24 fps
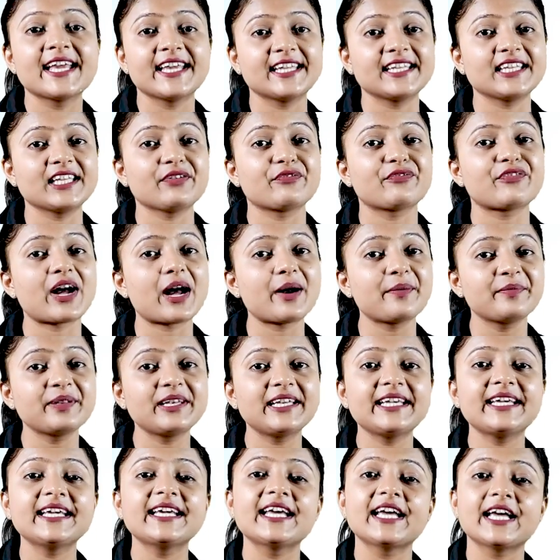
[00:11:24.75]
in the
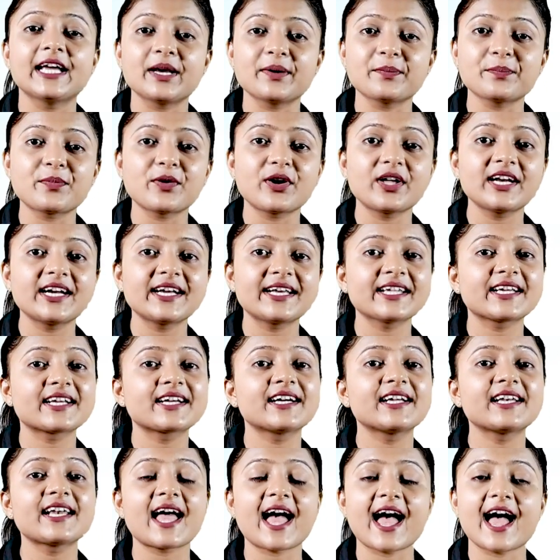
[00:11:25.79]
family, in
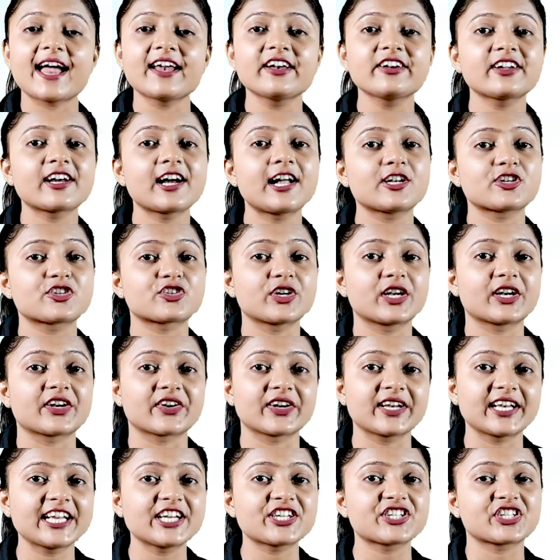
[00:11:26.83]
political and cultural
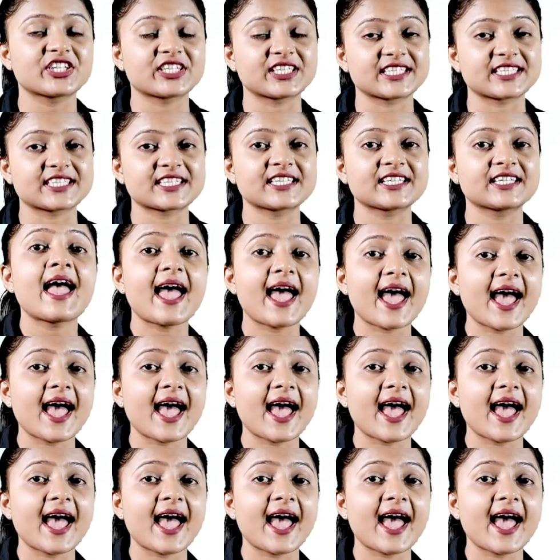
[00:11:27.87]
relations,